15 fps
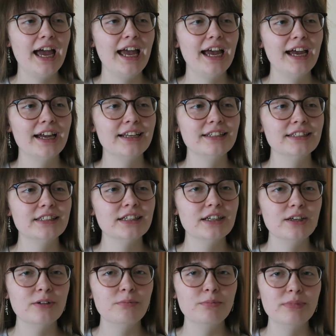and
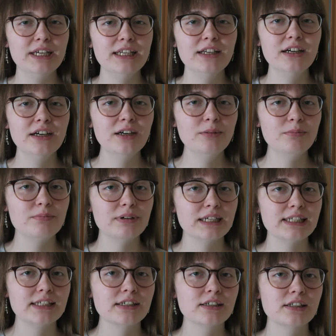Mina
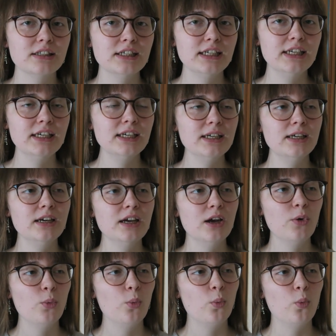basically
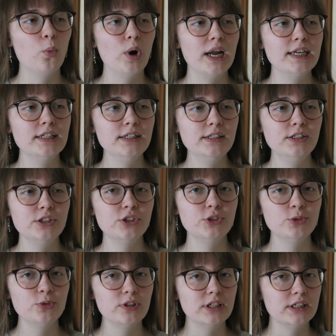went
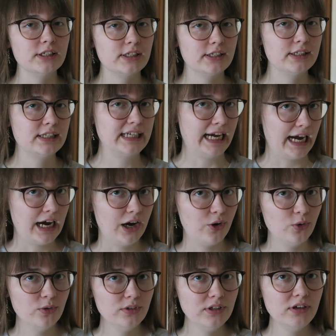into this
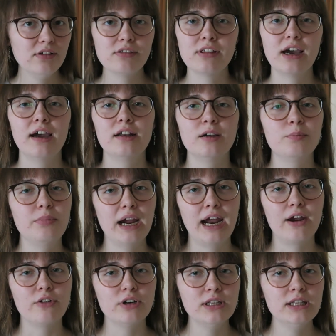town that
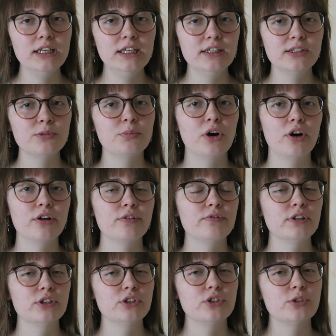apparently is part
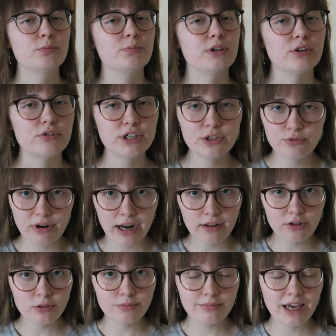of the spirit
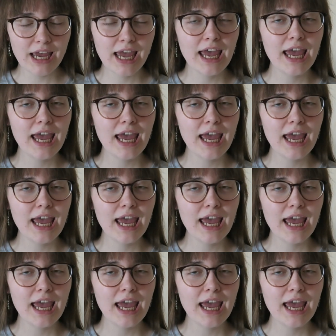realm